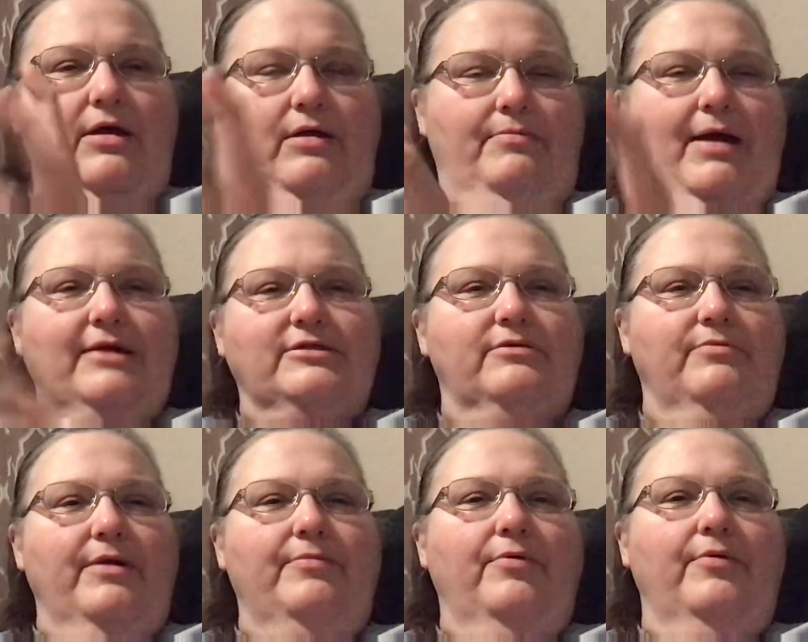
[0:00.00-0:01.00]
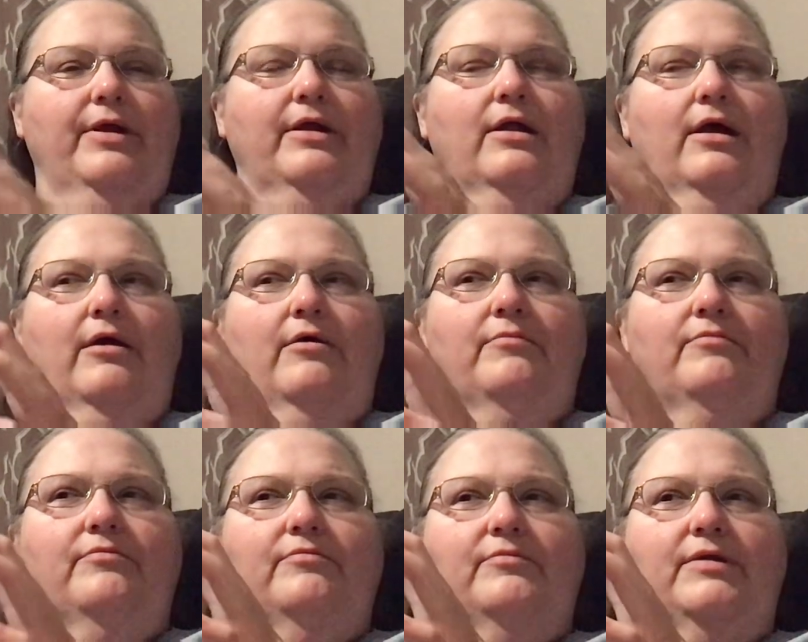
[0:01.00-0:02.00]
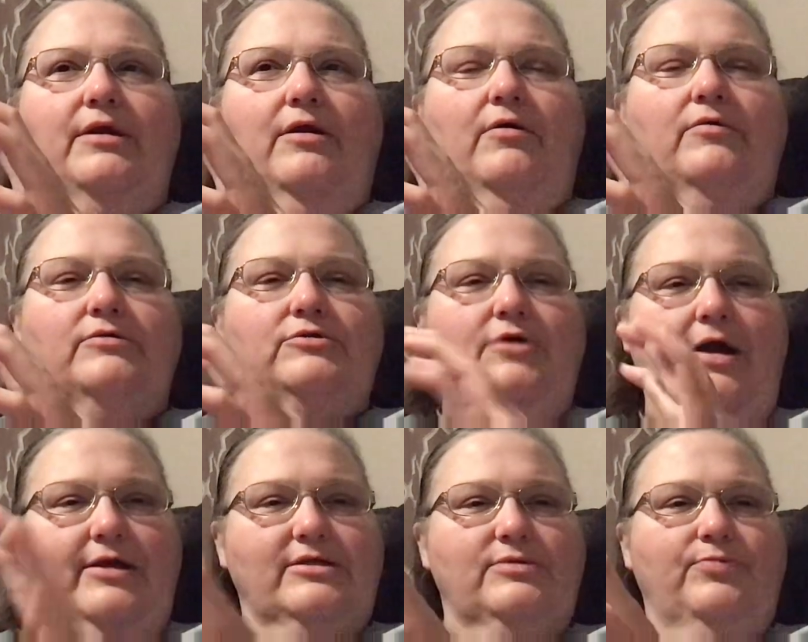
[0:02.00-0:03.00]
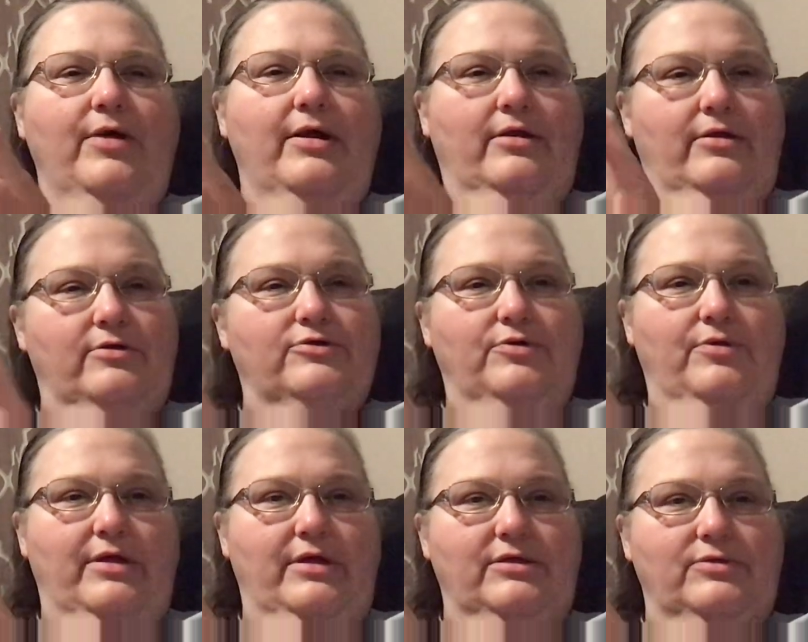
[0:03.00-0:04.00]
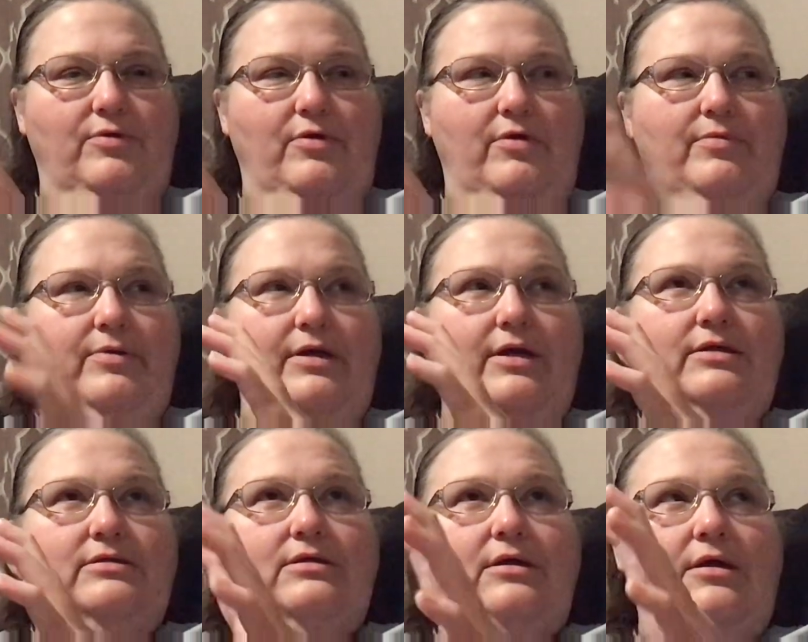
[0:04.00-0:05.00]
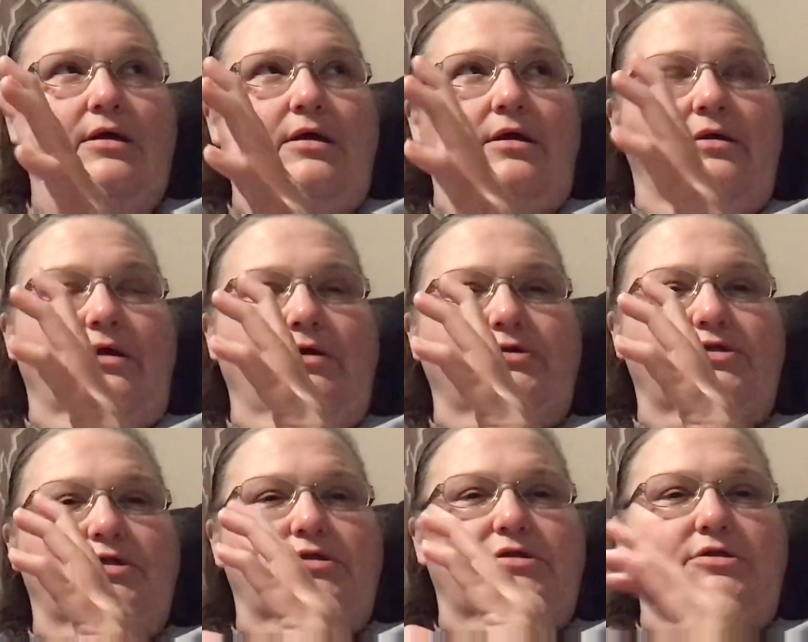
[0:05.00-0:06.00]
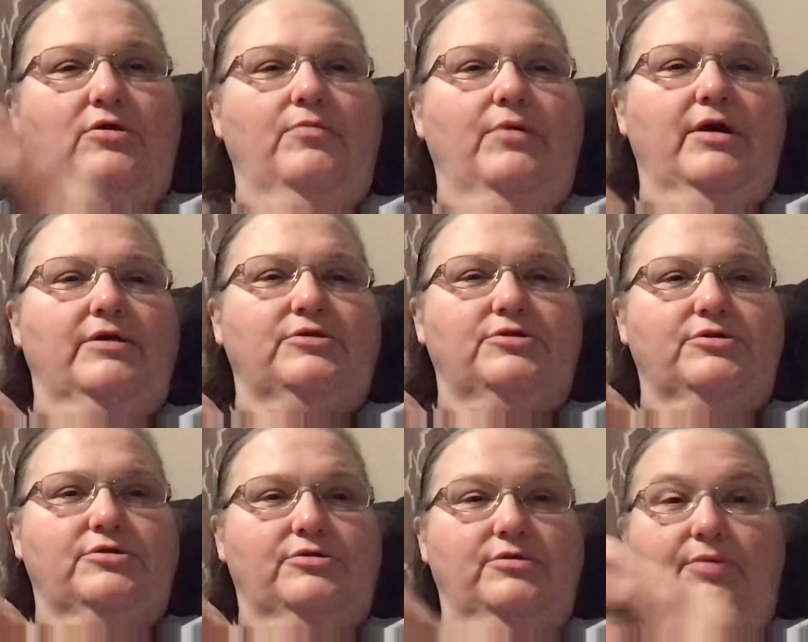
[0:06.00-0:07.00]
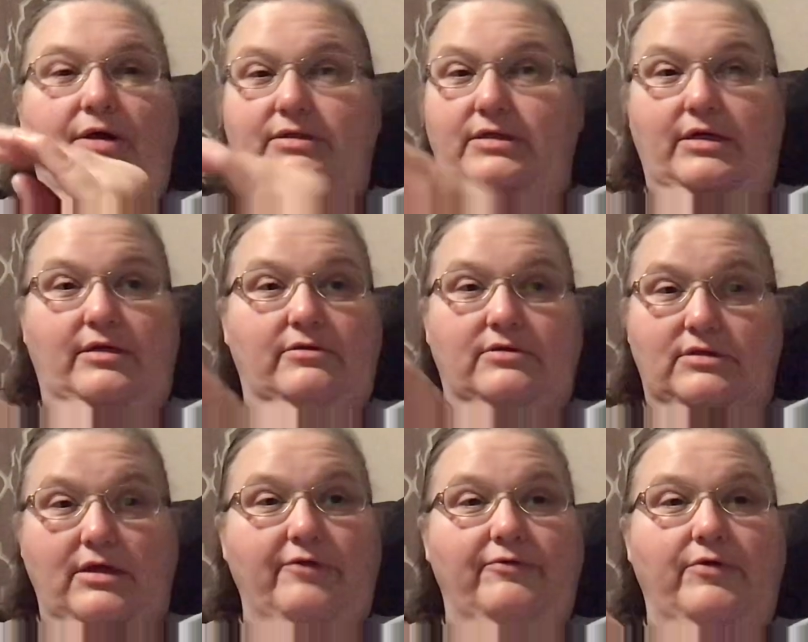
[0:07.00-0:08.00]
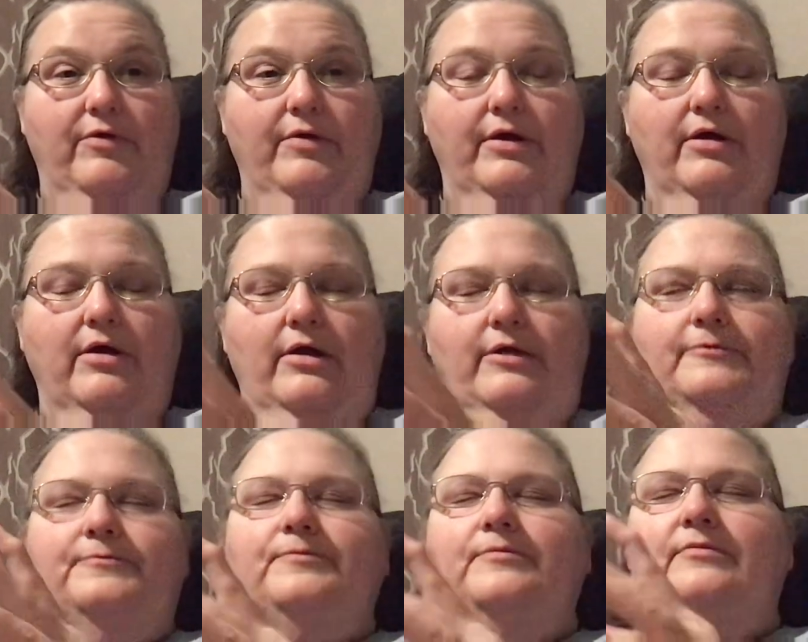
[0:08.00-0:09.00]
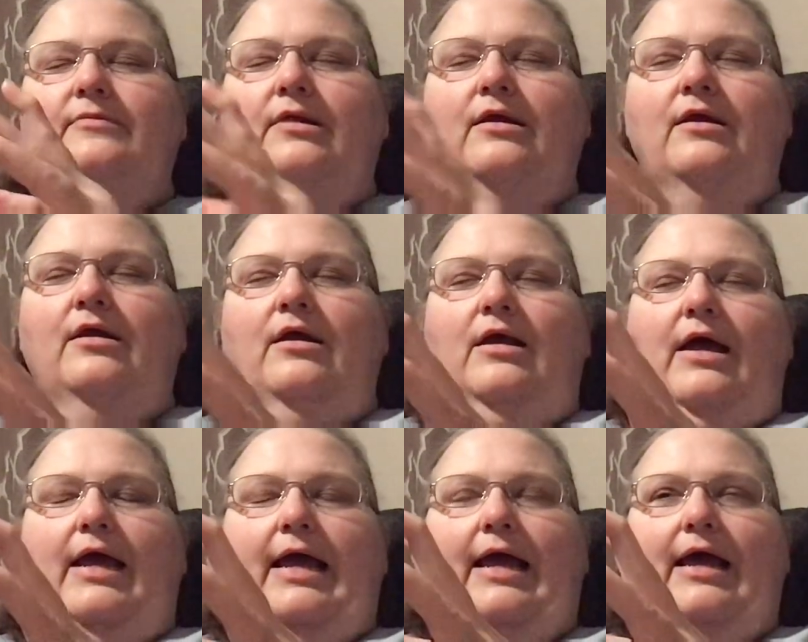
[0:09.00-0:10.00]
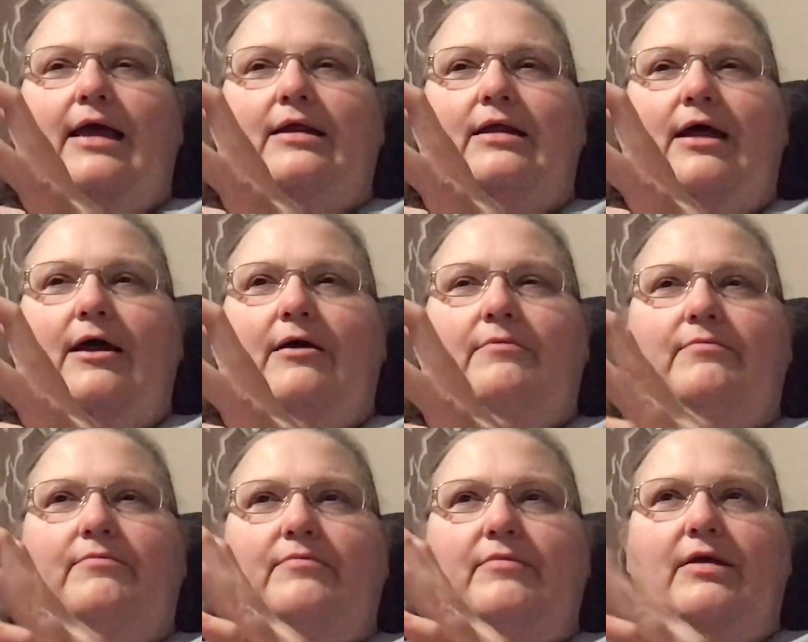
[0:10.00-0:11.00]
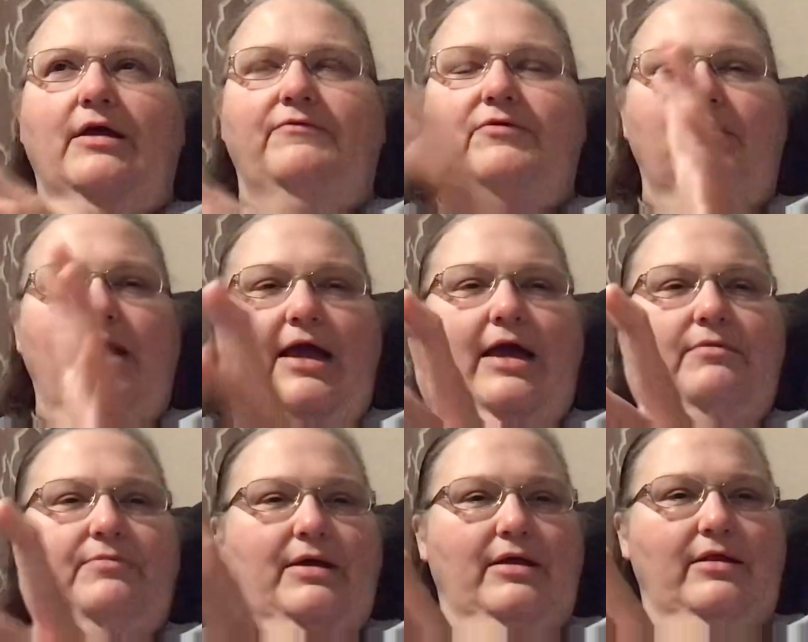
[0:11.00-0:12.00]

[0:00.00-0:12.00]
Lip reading: back to my point. Try to spread a little joy in this world, because there's just so much depressing stuff going on. And if you can, be a